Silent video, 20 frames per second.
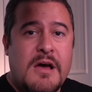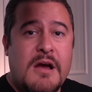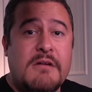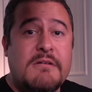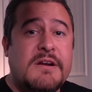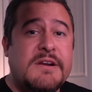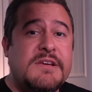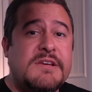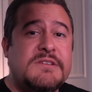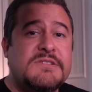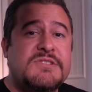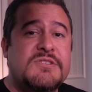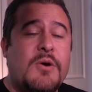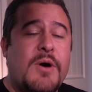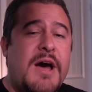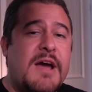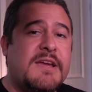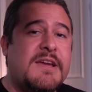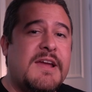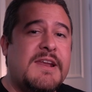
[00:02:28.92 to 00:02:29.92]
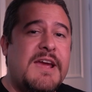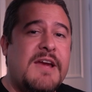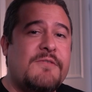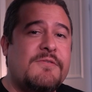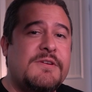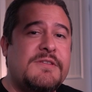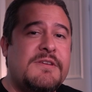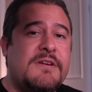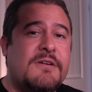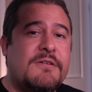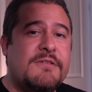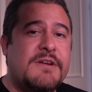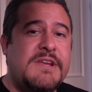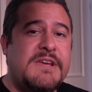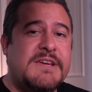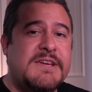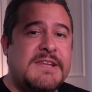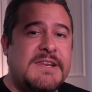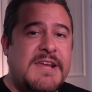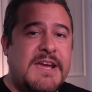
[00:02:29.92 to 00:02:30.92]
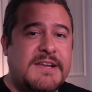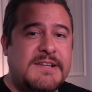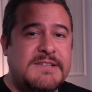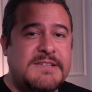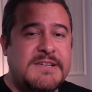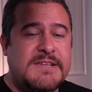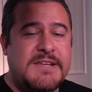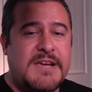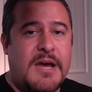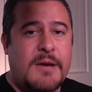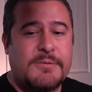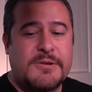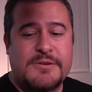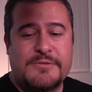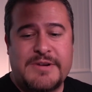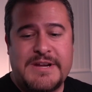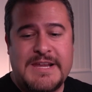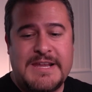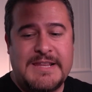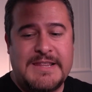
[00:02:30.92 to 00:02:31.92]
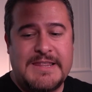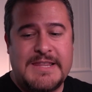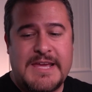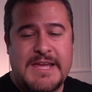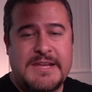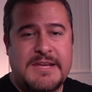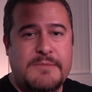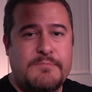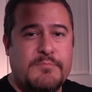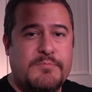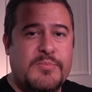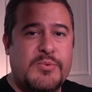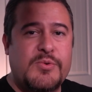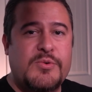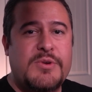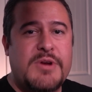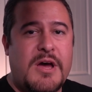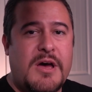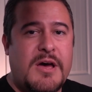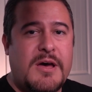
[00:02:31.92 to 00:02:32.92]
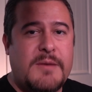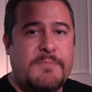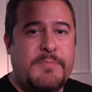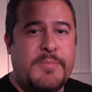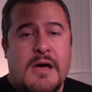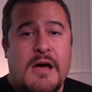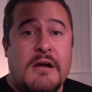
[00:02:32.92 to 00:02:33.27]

Alrighty, so I got everything already connected. I'm gonna go ahead and let it boot up.